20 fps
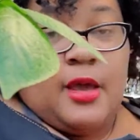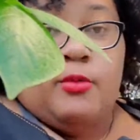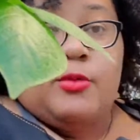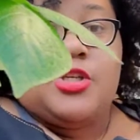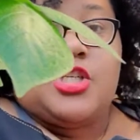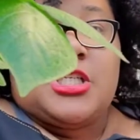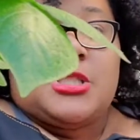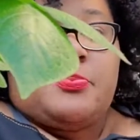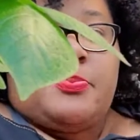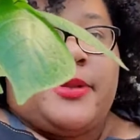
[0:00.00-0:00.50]
we
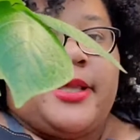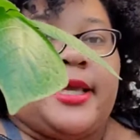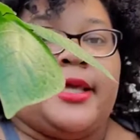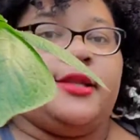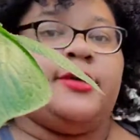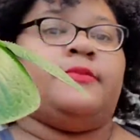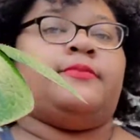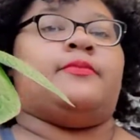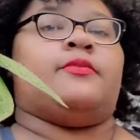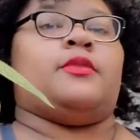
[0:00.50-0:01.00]
just
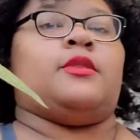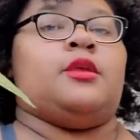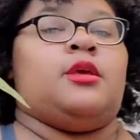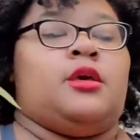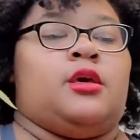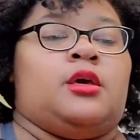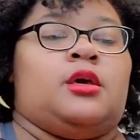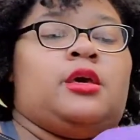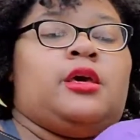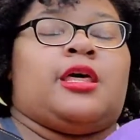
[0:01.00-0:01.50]
planted.
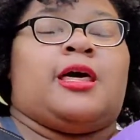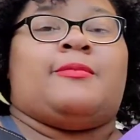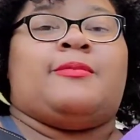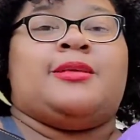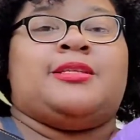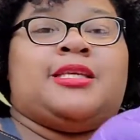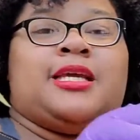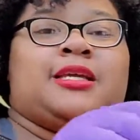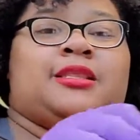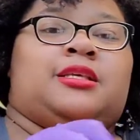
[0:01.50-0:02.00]
I'm gonna
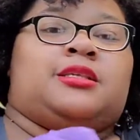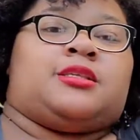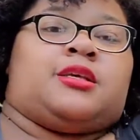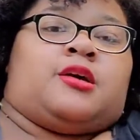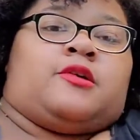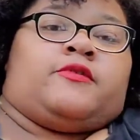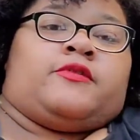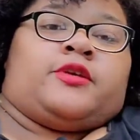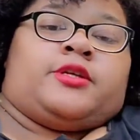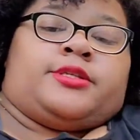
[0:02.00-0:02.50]
take these
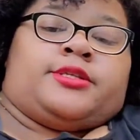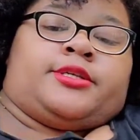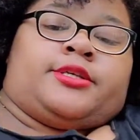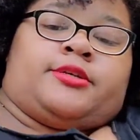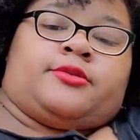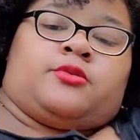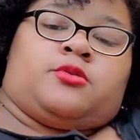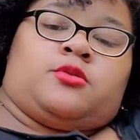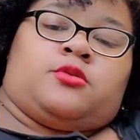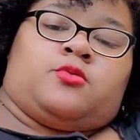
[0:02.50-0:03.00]
off because
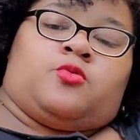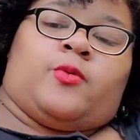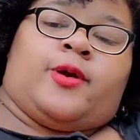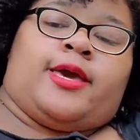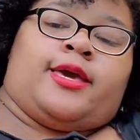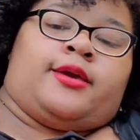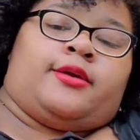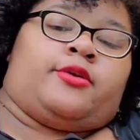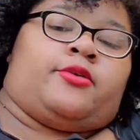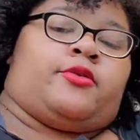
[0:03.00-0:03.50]
they're
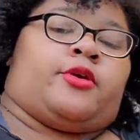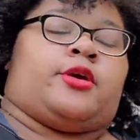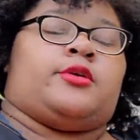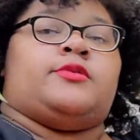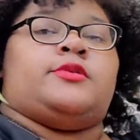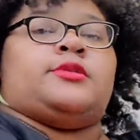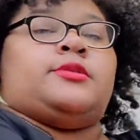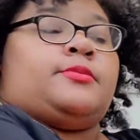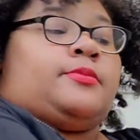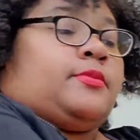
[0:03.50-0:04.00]
wet and
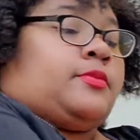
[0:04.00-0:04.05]
gross.